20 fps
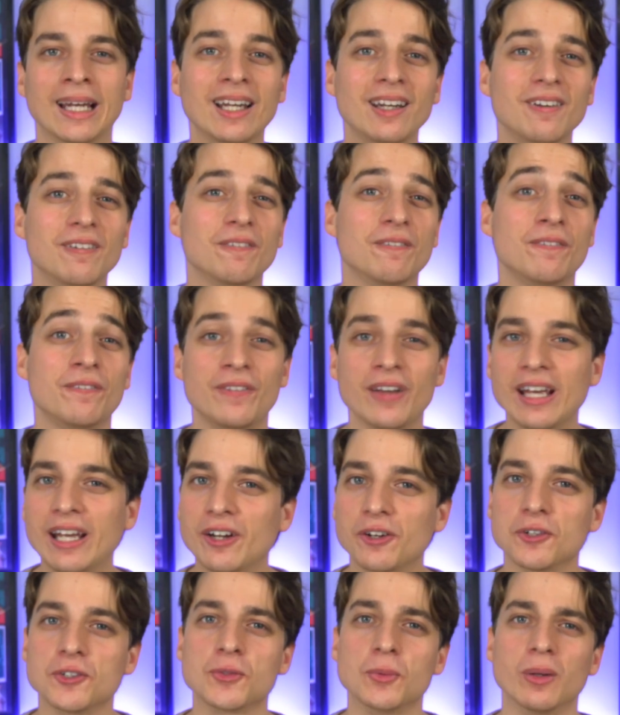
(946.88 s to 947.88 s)
Hidden
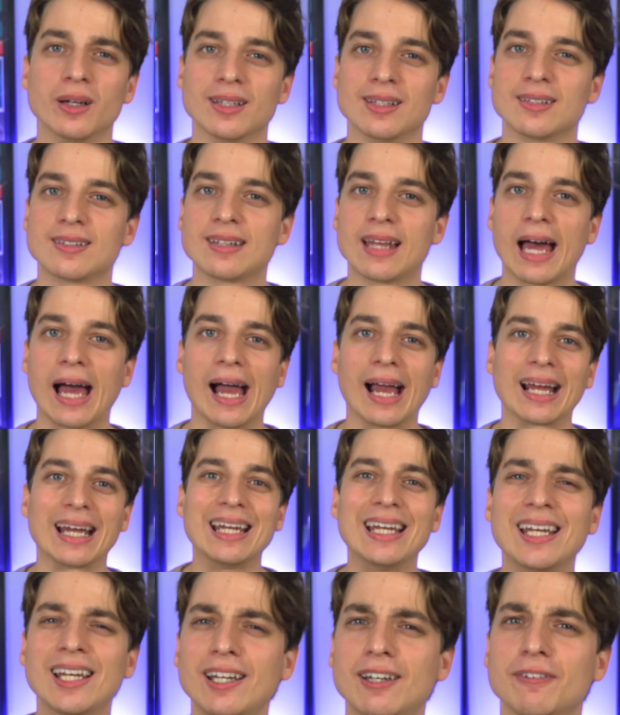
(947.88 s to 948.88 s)
Figures won SAG.
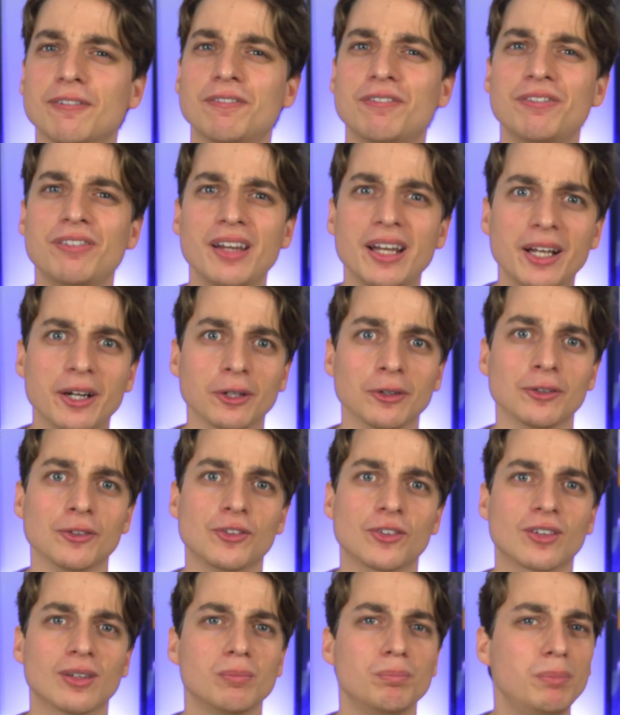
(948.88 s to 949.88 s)
Hidden
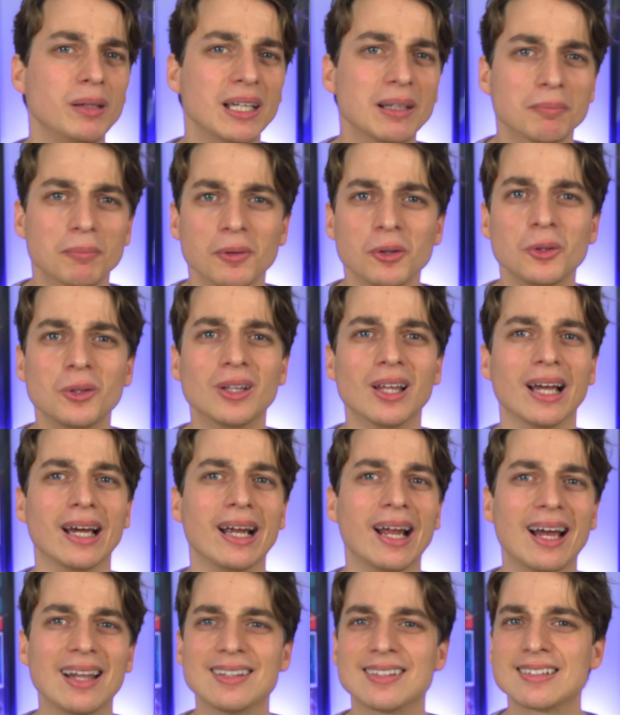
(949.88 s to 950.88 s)
Figures beat
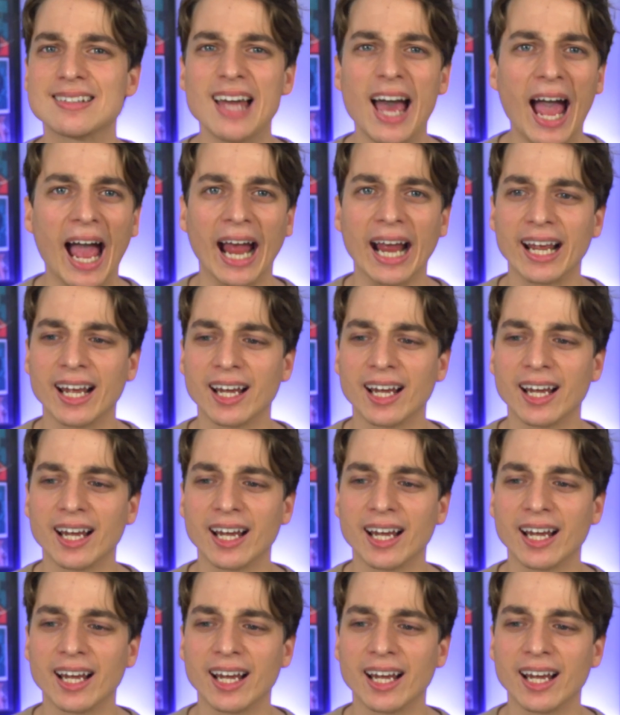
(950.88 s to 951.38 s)
Moonlight at SAG.